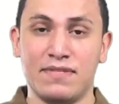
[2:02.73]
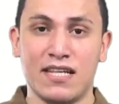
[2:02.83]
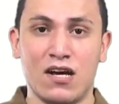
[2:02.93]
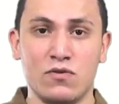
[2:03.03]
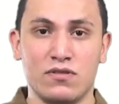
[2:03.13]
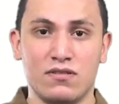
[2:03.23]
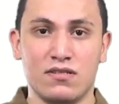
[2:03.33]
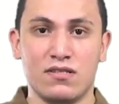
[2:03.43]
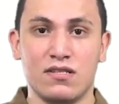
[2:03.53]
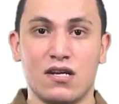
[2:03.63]
sound,
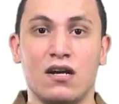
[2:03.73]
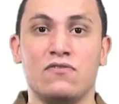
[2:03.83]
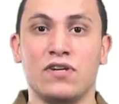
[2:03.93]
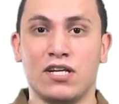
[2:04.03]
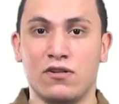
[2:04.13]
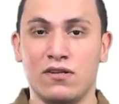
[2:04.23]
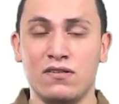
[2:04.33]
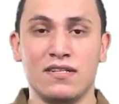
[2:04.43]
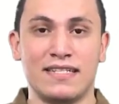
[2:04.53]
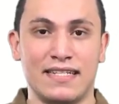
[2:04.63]
a
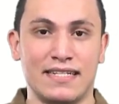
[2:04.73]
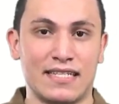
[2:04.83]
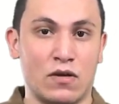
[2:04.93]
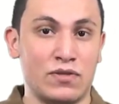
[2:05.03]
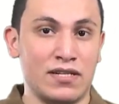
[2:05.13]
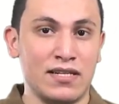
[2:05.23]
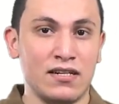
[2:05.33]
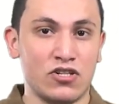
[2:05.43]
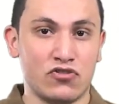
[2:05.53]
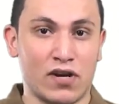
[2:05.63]
regular Z sound in
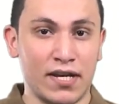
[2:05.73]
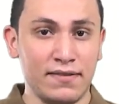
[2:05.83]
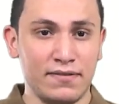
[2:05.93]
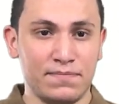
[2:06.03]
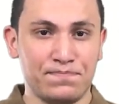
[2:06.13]
English, right?